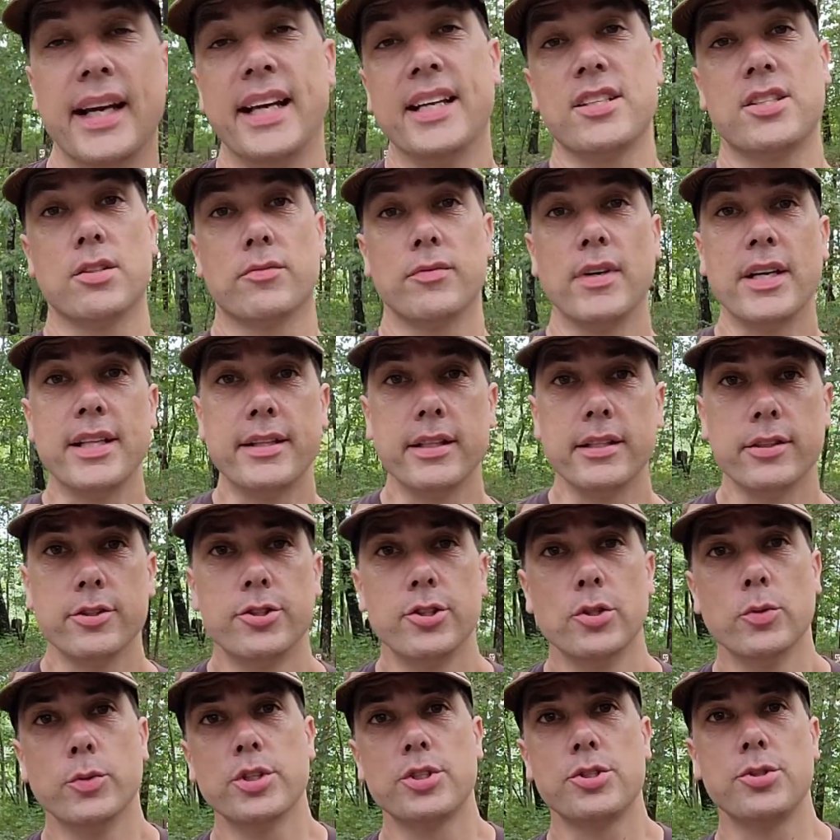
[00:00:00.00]
I guess the right thing to
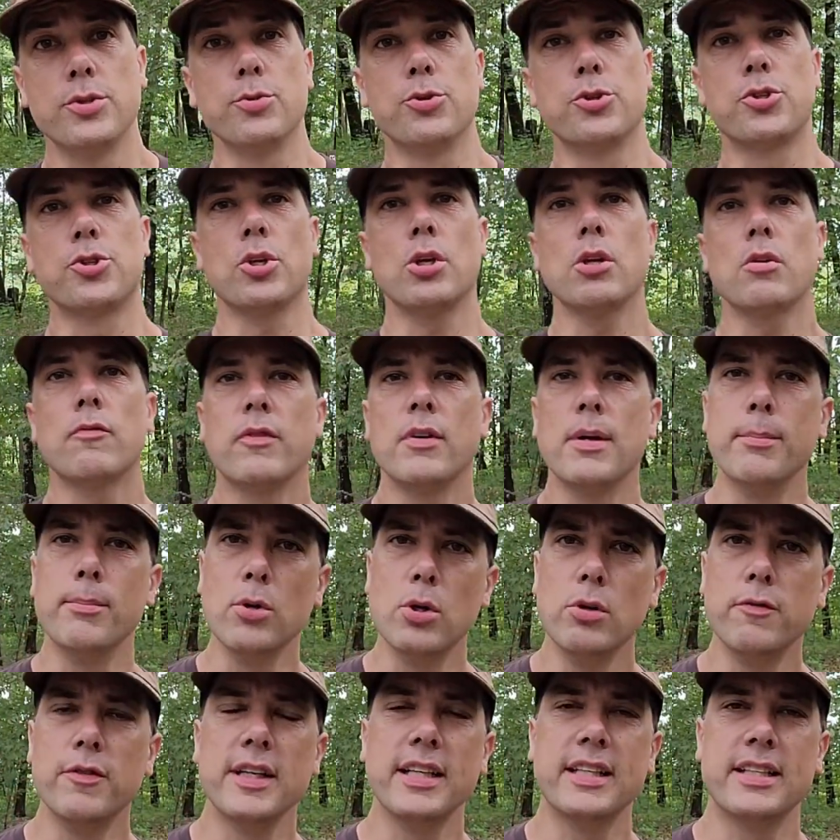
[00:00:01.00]
do is to start
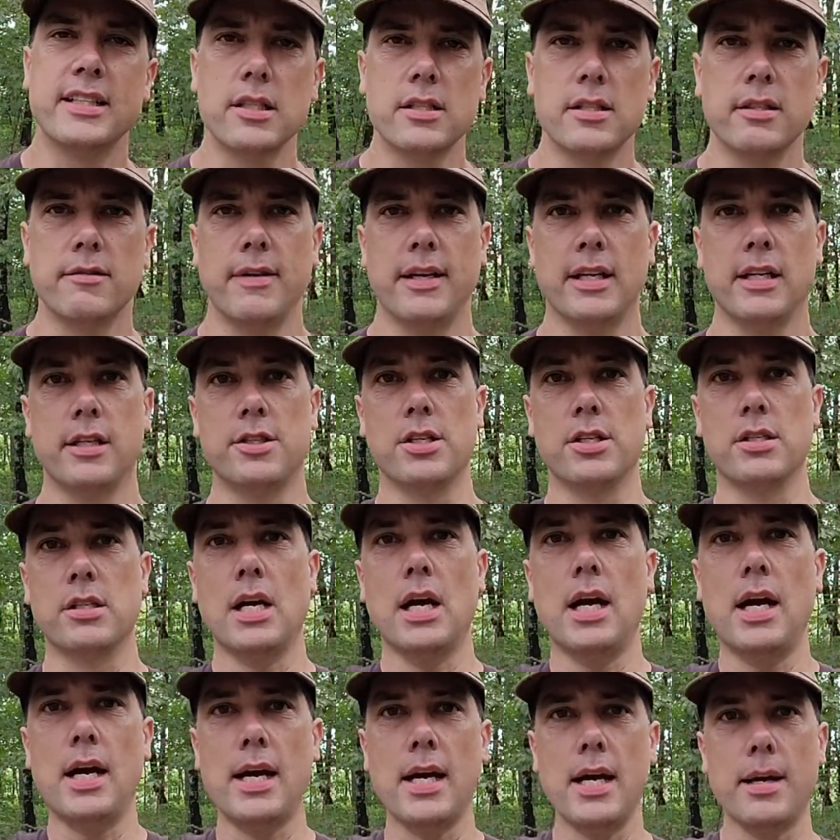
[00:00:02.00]
removing disadvantages.
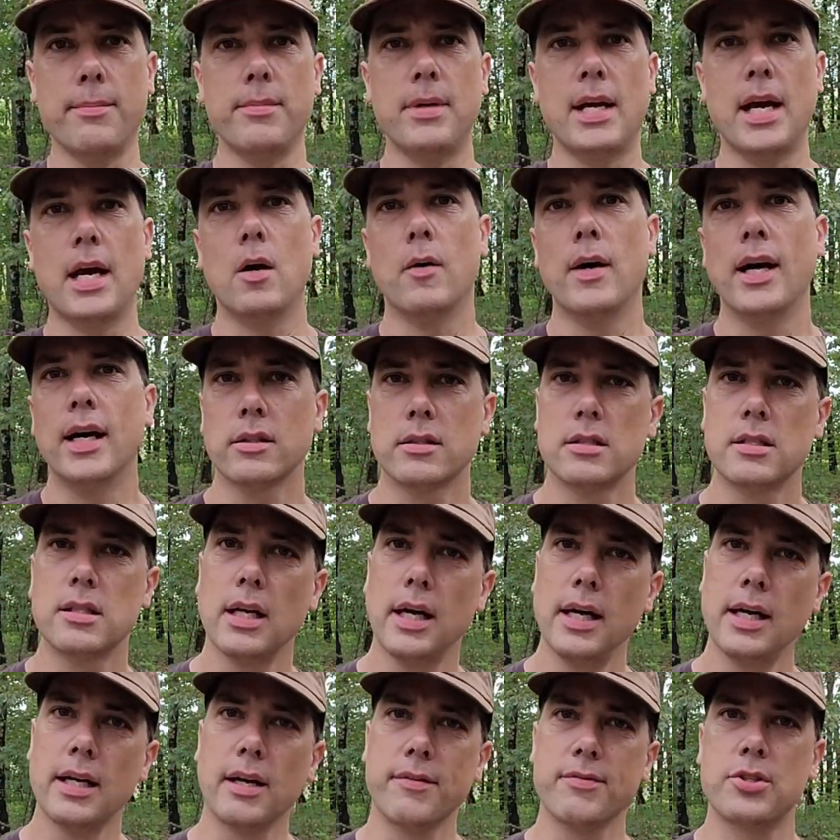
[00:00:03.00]
I am now
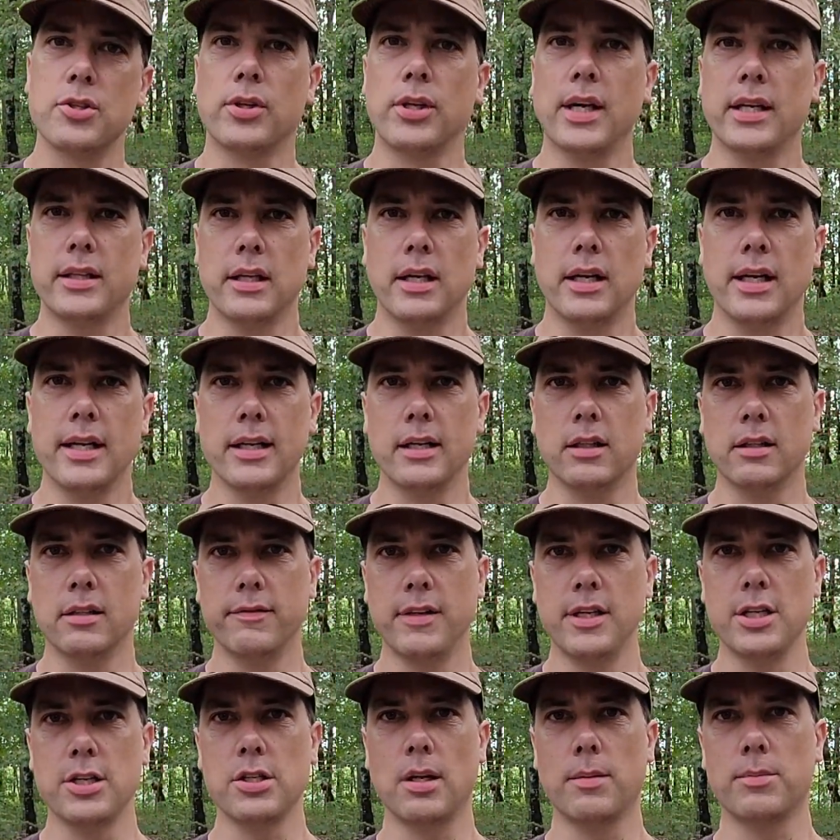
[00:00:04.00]
outside. I've still got the height
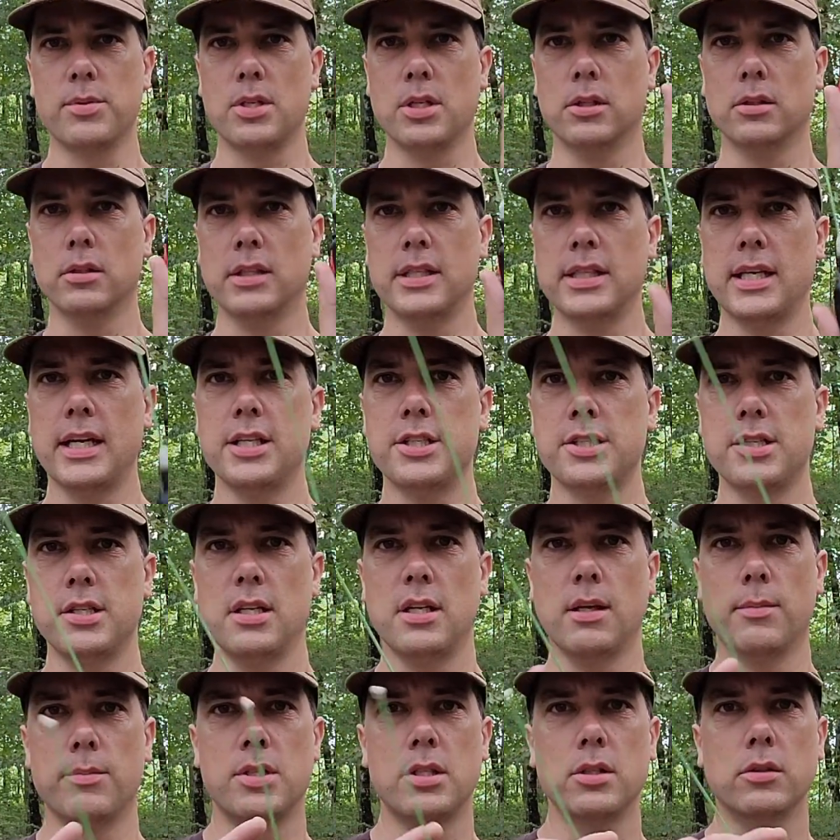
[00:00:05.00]
elevation. I'm still on the
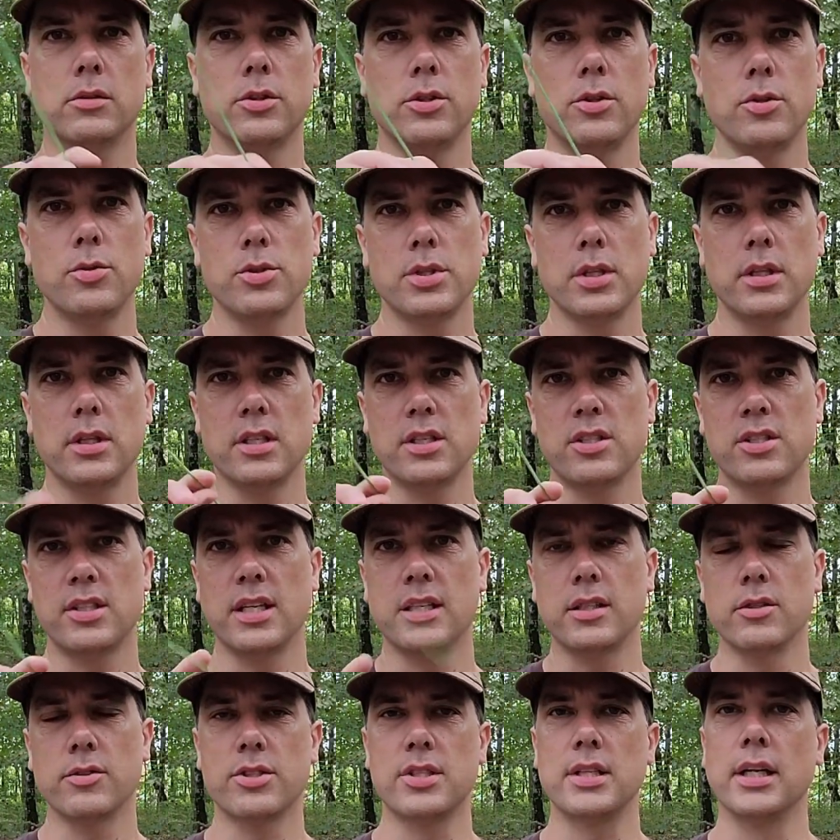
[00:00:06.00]
HT. I'm still using the
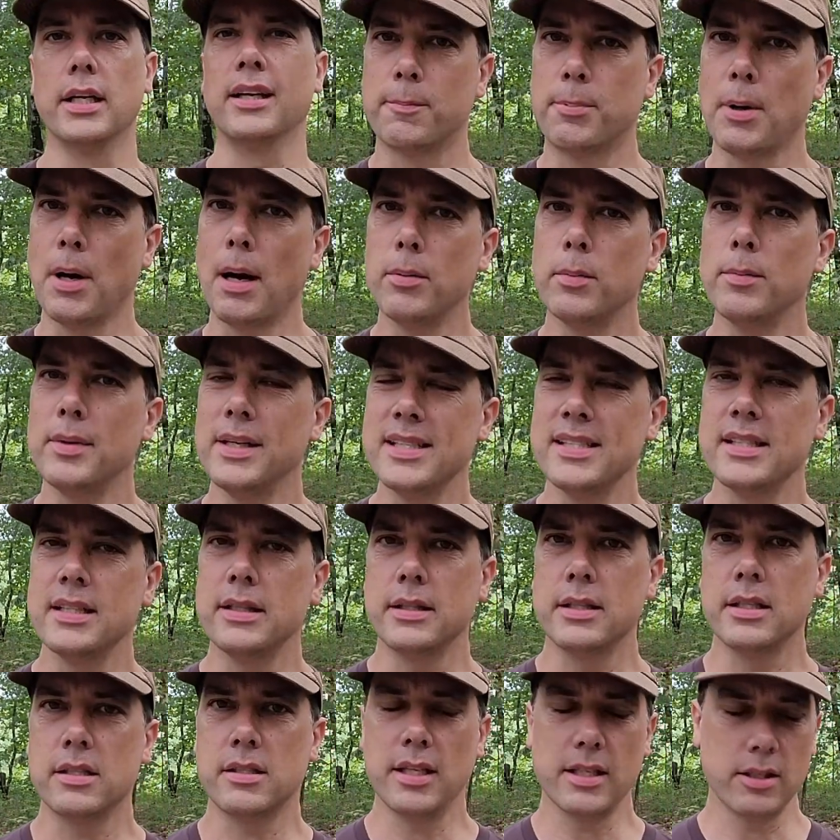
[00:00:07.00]
signal stick. The problem isn't
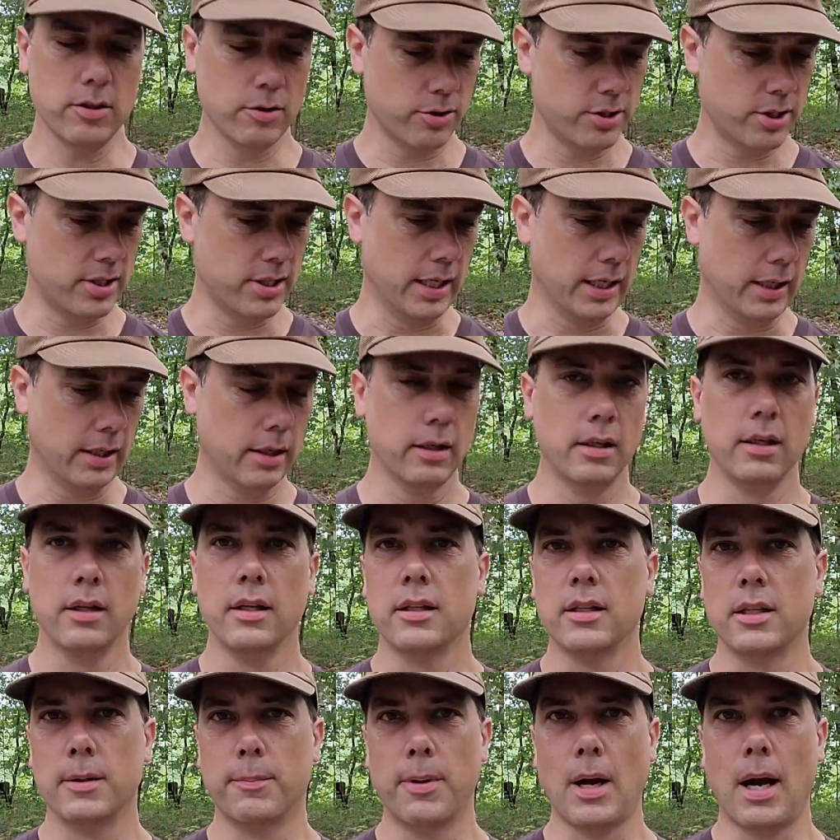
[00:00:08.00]
the signal stick.
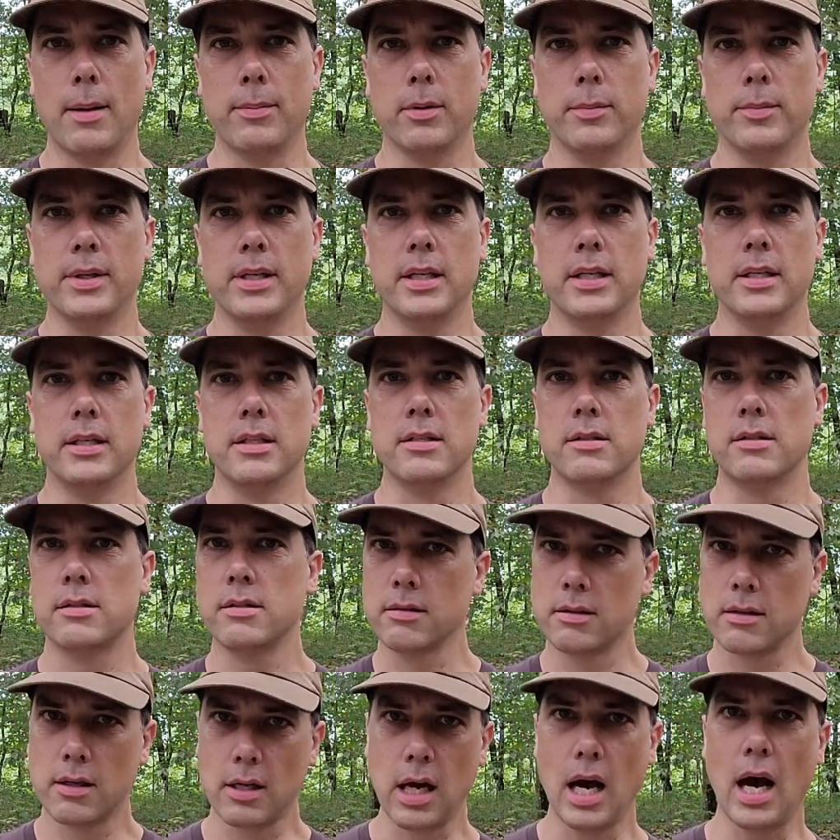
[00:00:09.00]
The problem is
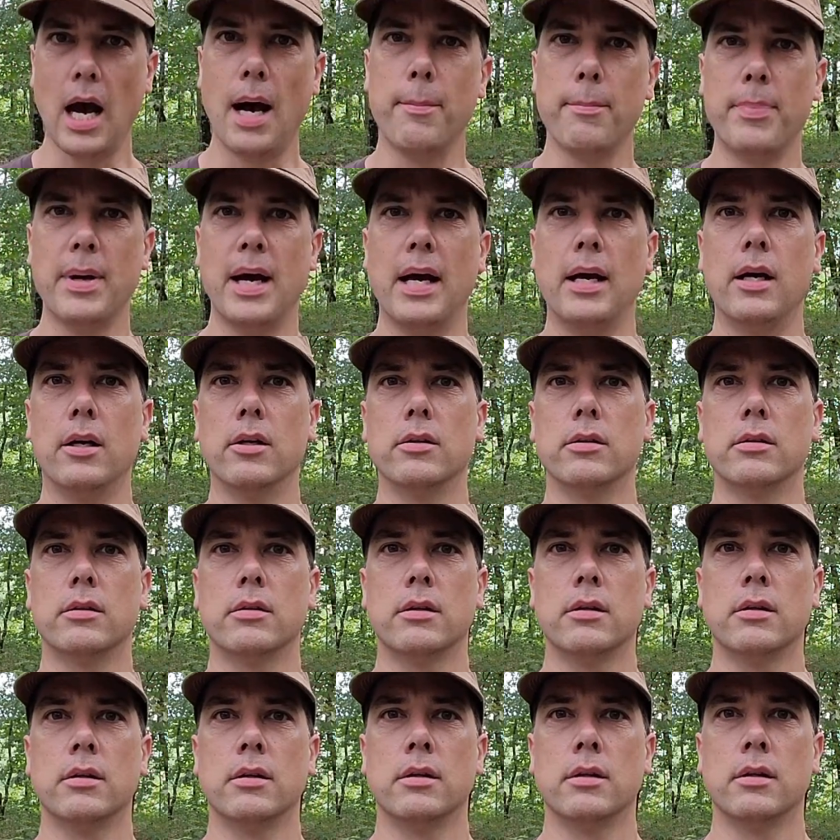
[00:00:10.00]
compound
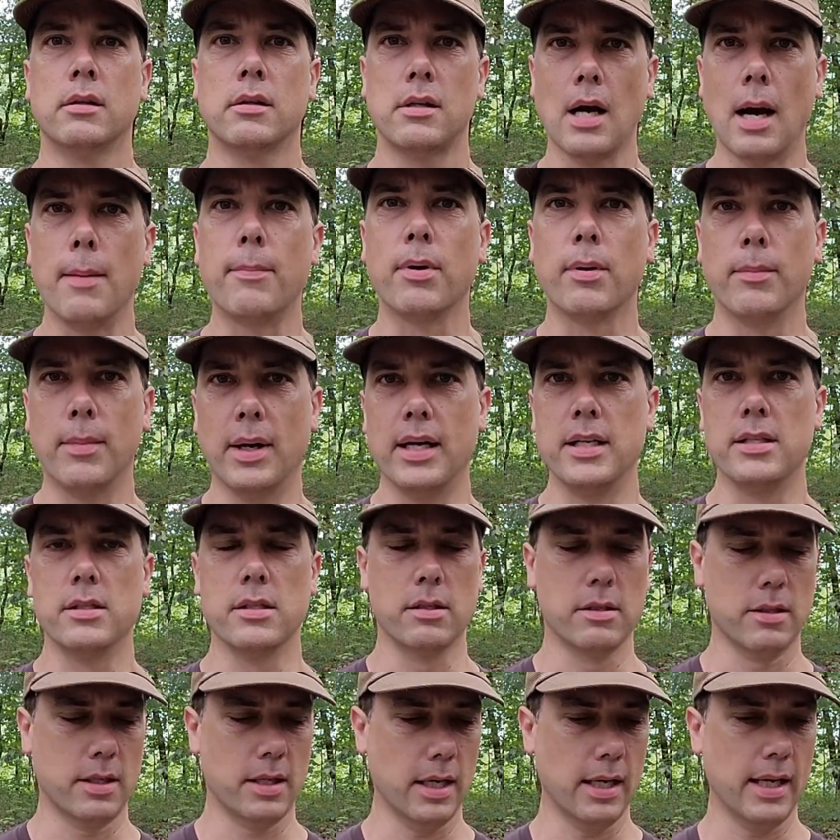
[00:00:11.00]

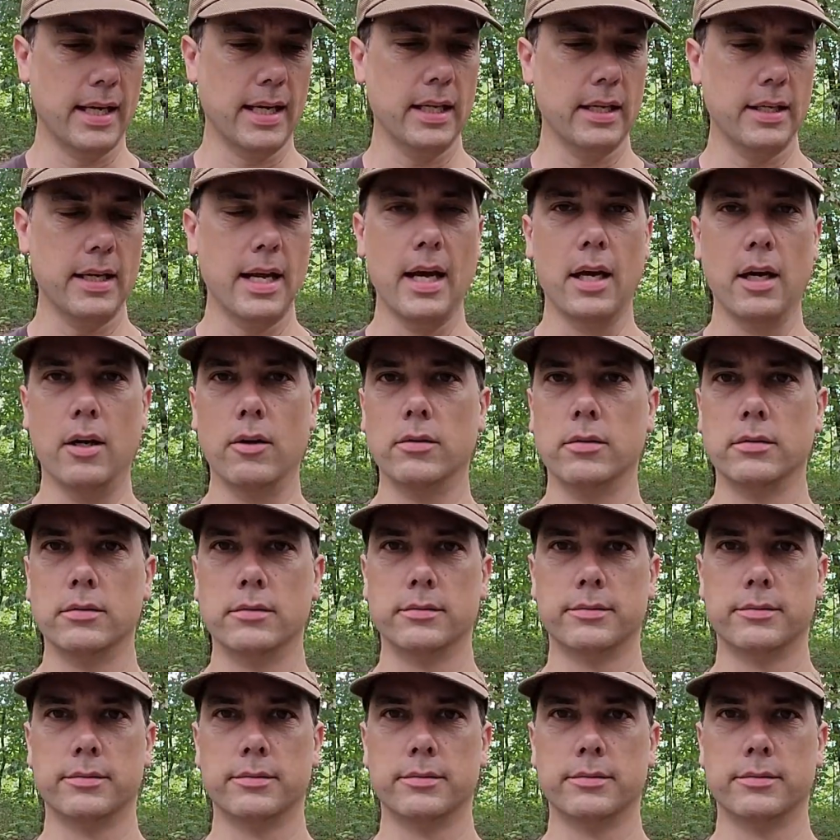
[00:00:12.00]
compromises. Can I get it now?